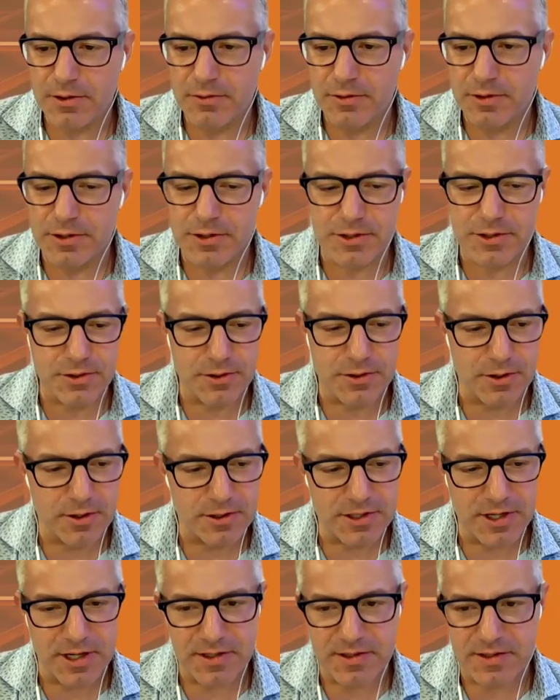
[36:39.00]
How do you
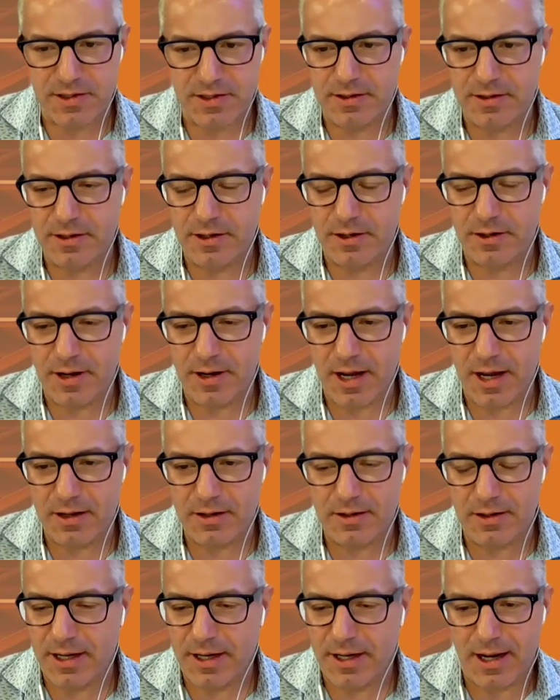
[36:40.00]
ensure, Jason,
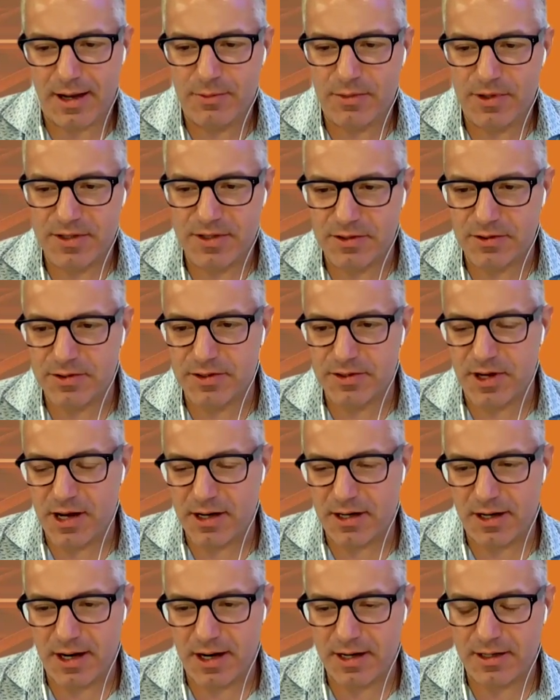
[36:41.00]
I'm listening to you
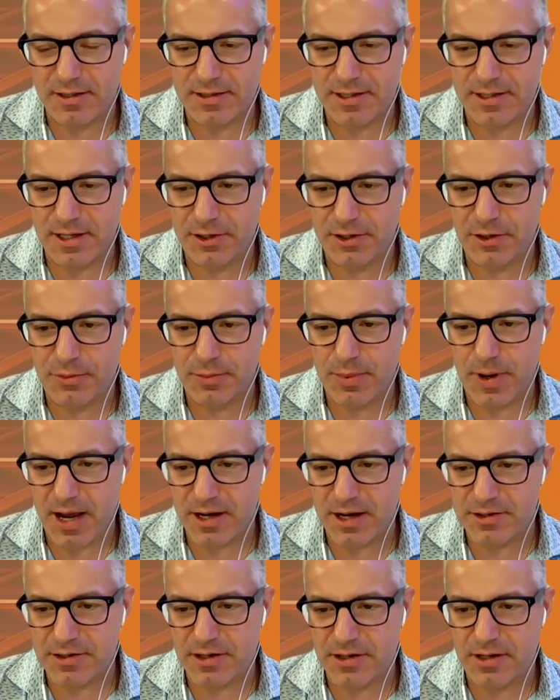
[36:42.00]
talk and I can tell you're
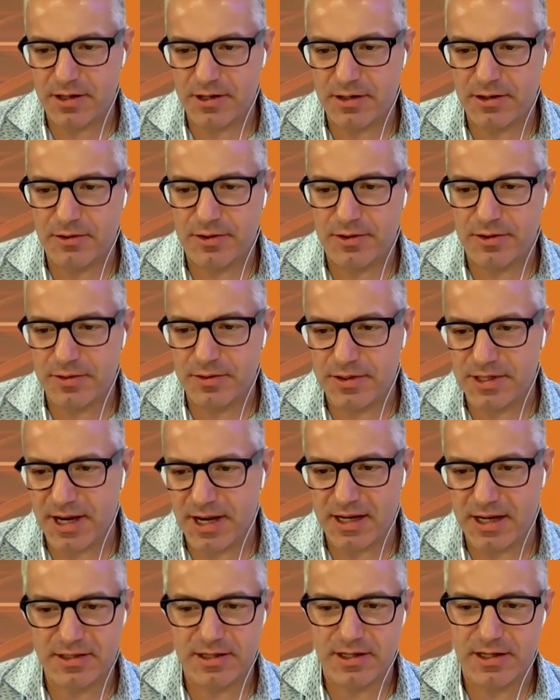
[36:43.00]
passionate, you're
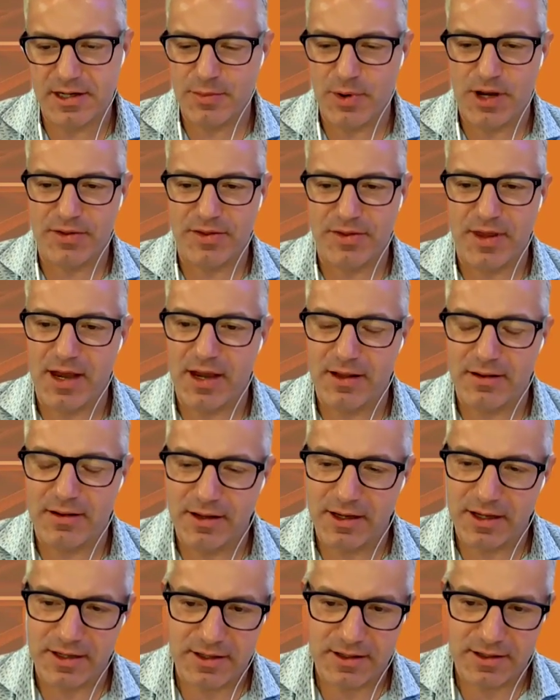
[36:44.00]
enthusiastic about that.
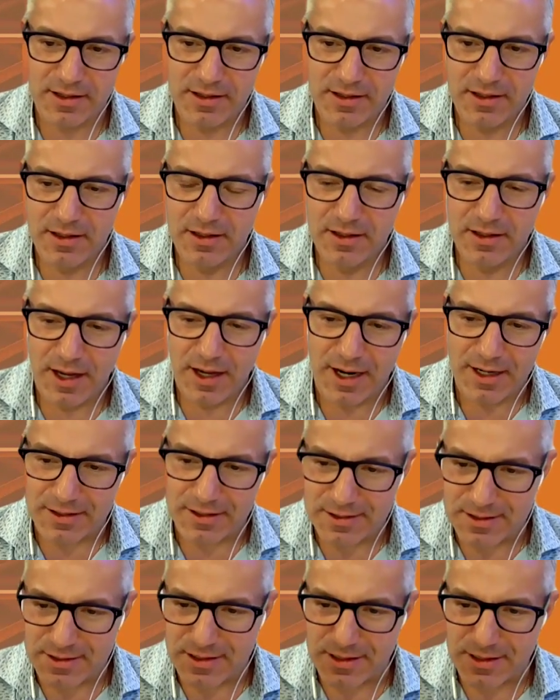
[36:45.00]
Like I
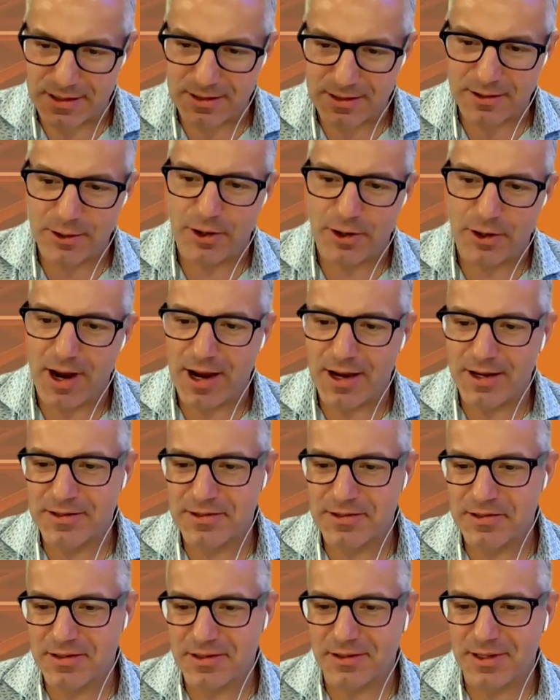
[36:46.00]
can see your
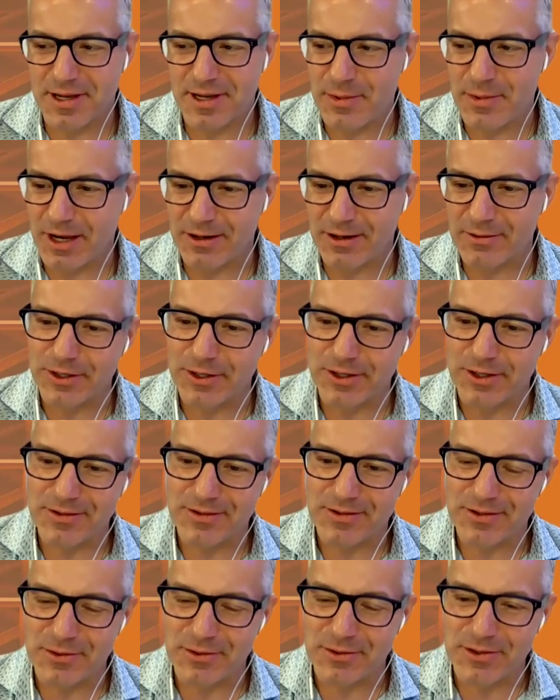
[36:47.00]
eyes gleaming
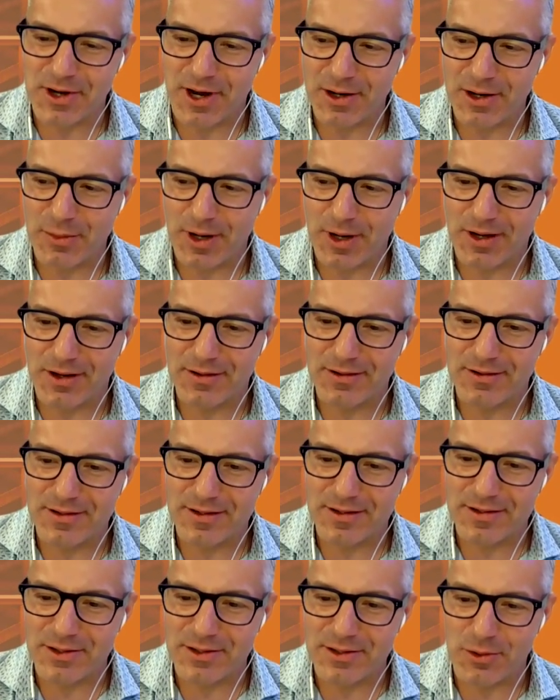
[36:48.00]
when you talk about
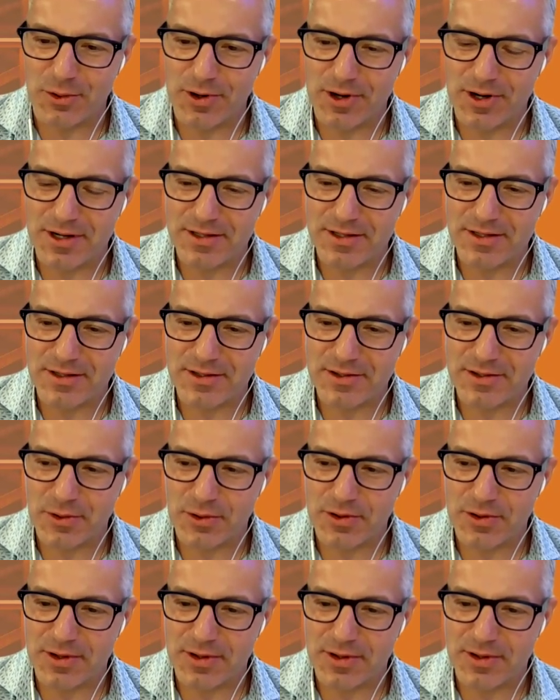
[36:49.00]
these stories and
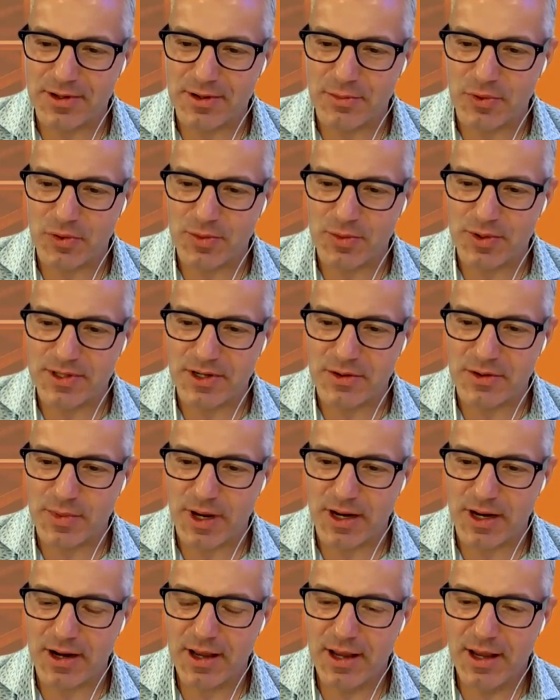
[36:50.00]
sort of the improvements that you
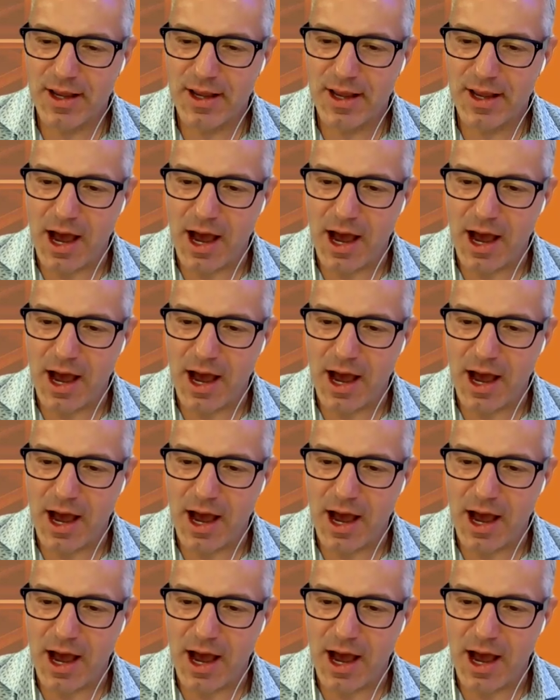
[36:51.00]
made.